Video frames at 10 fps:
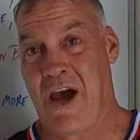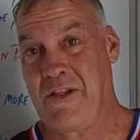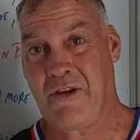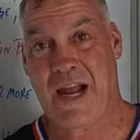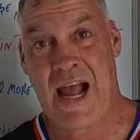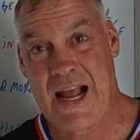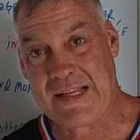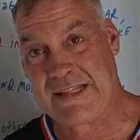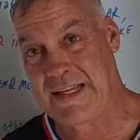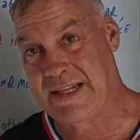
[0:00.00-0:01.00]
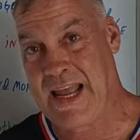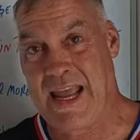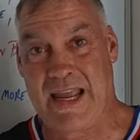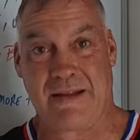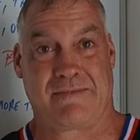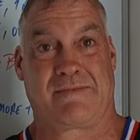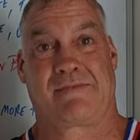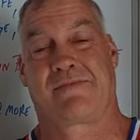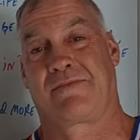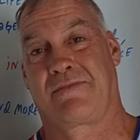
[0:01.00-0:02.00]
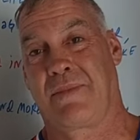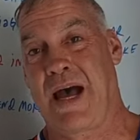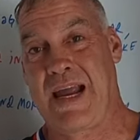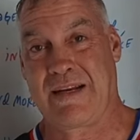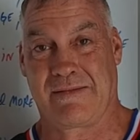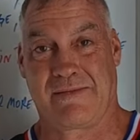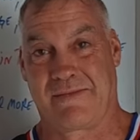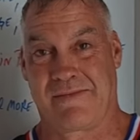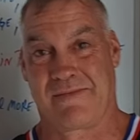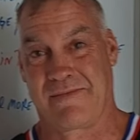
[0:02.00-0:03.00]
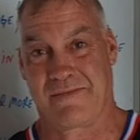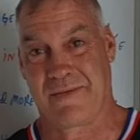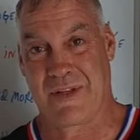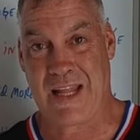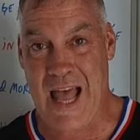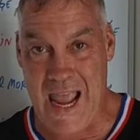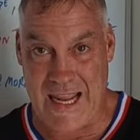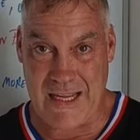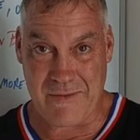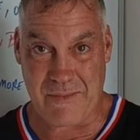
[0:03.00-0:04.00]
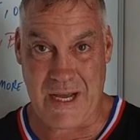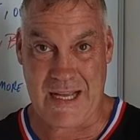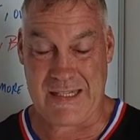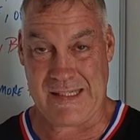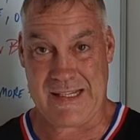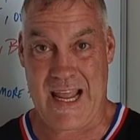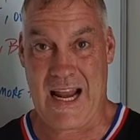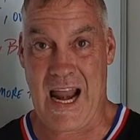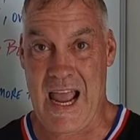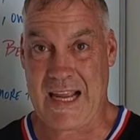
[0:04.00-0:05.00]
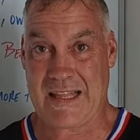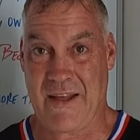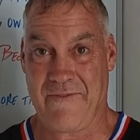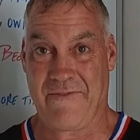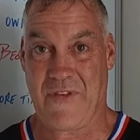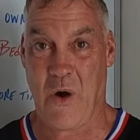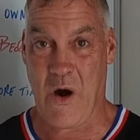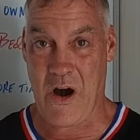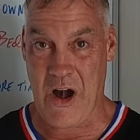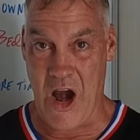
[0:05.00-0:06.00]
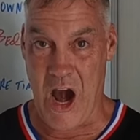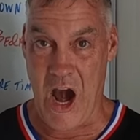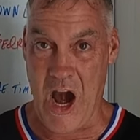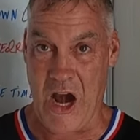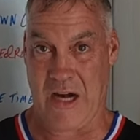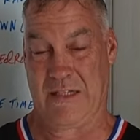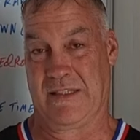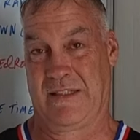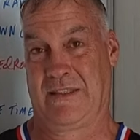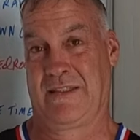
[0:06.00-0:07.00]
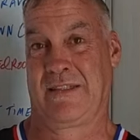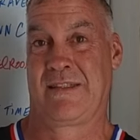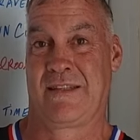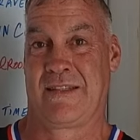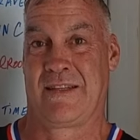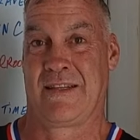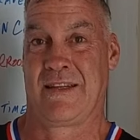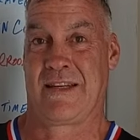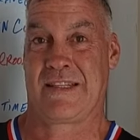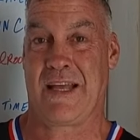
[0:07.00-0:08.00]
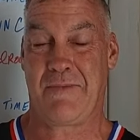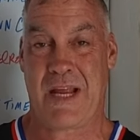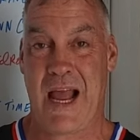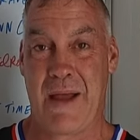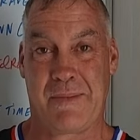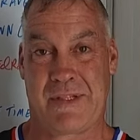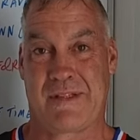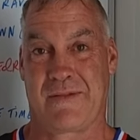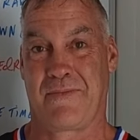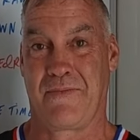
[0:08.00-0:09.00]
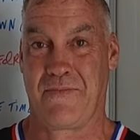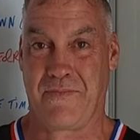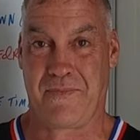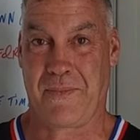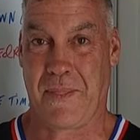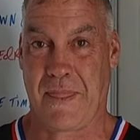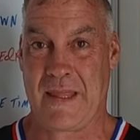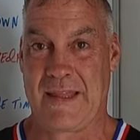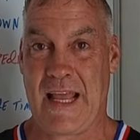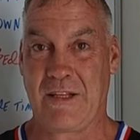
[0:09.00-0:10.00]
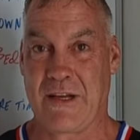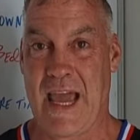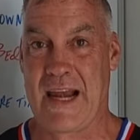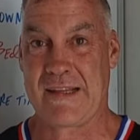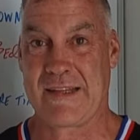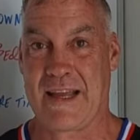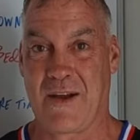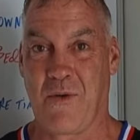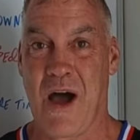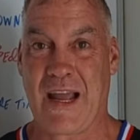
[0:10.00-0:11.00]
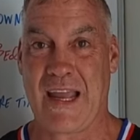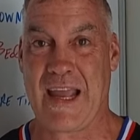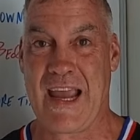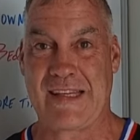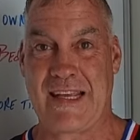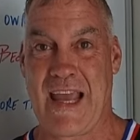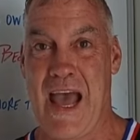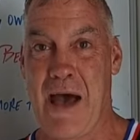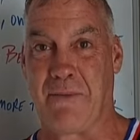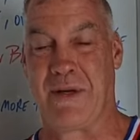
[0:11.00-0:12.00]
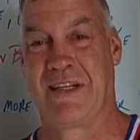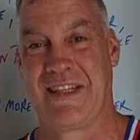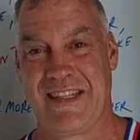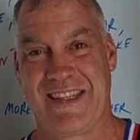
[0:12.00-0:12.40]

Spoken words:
other guys that they might like, but they like the foreigner. Sometimes they look at us like a walking ATM.